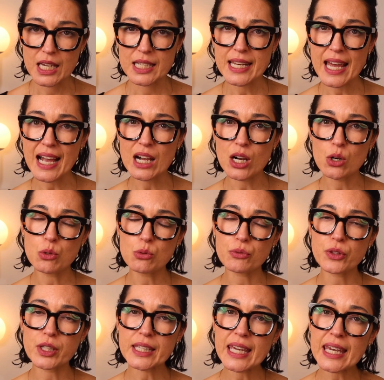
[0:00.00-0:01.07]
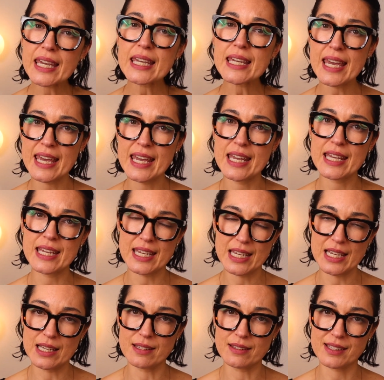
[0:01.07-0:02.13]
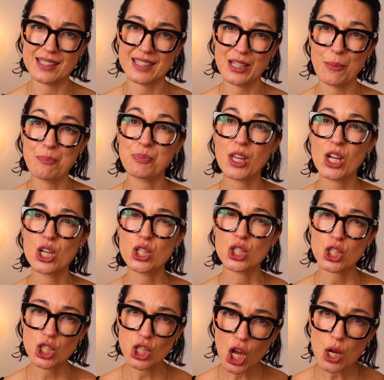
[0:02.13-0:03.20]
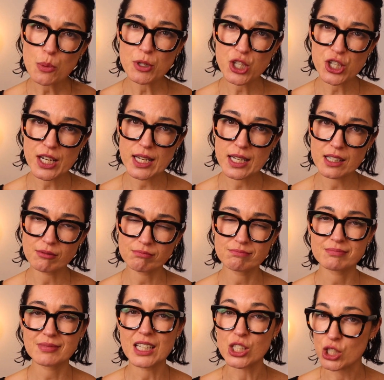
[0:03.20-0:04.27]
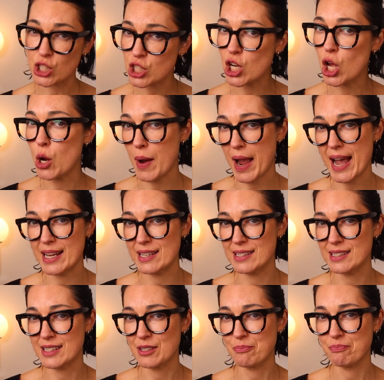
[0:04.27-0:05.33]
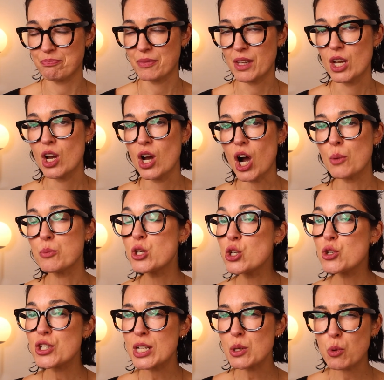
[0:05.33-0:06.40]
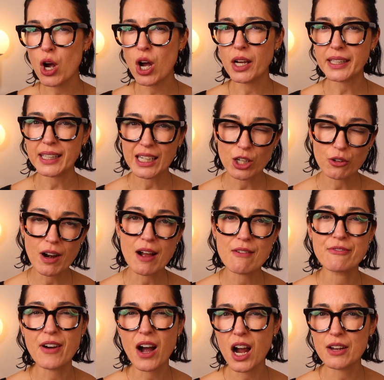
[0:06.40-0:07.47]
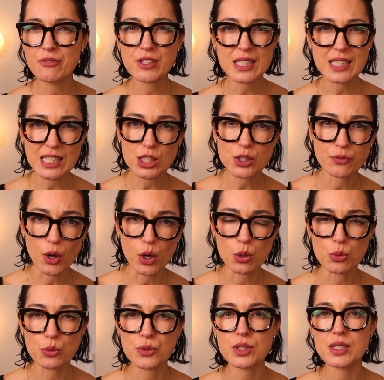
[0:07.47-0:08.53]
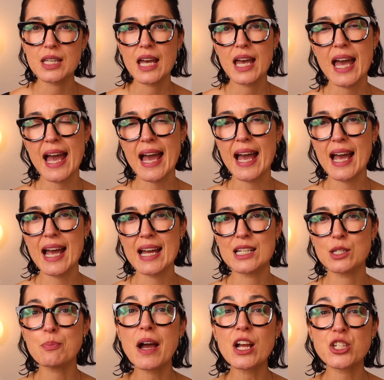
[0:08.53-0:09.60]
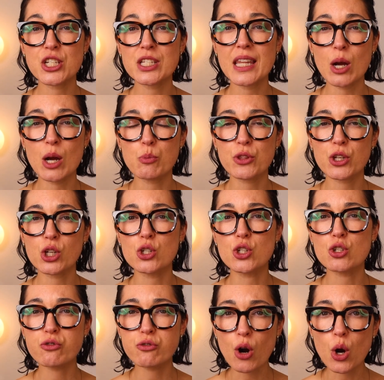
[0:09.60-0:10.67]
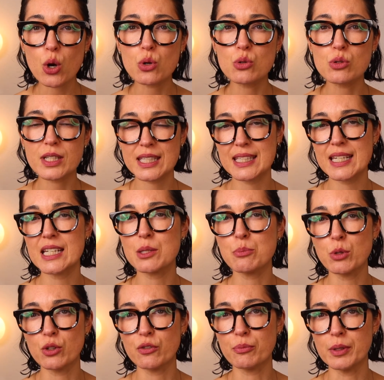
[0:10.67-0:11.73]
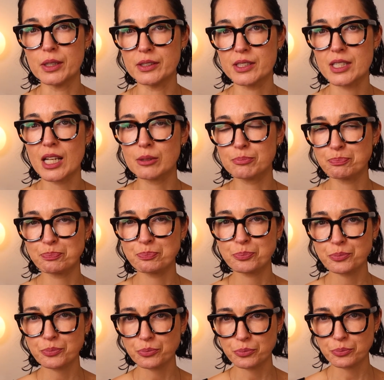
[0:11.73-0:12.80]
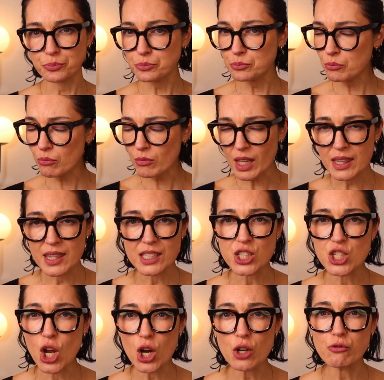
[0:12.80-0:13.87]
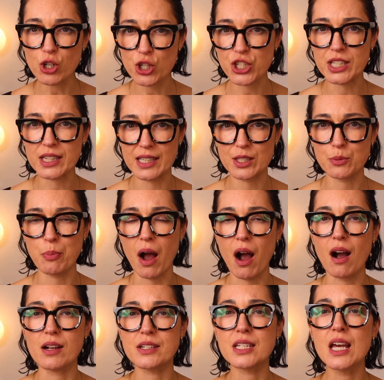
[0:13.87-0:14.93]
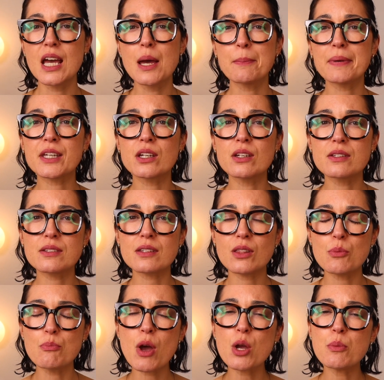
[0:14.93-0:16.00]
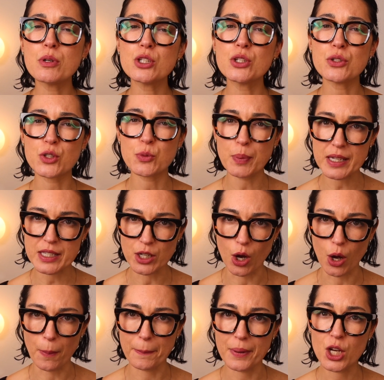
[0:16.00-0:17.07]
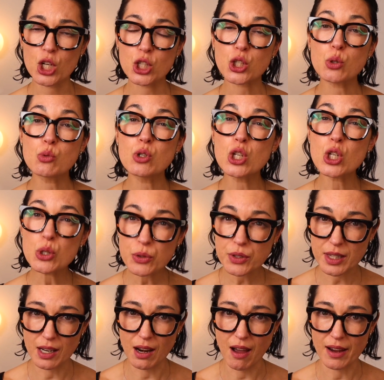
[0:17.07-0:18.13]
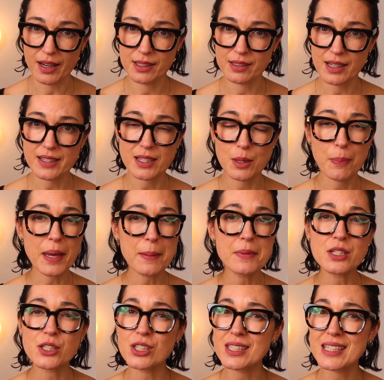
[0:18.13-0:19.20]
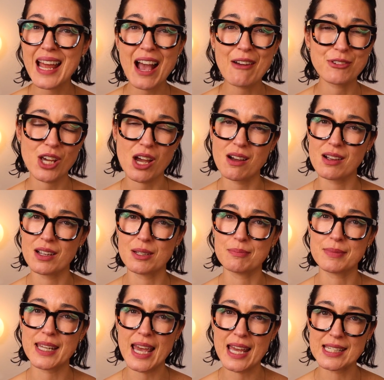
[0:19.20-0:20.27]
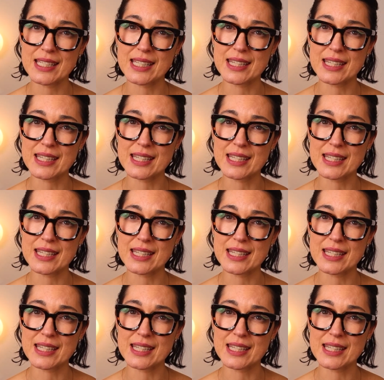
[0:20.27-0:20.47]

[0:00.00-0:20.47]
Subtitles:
Now, the key here is slow machine and slow hand. I'm usually working around 5 to 6 volts and matching that with a controlled, steady movement. There's no rushing this part because the moment you speed up, you lose the line as the pigment doesn't have time to enter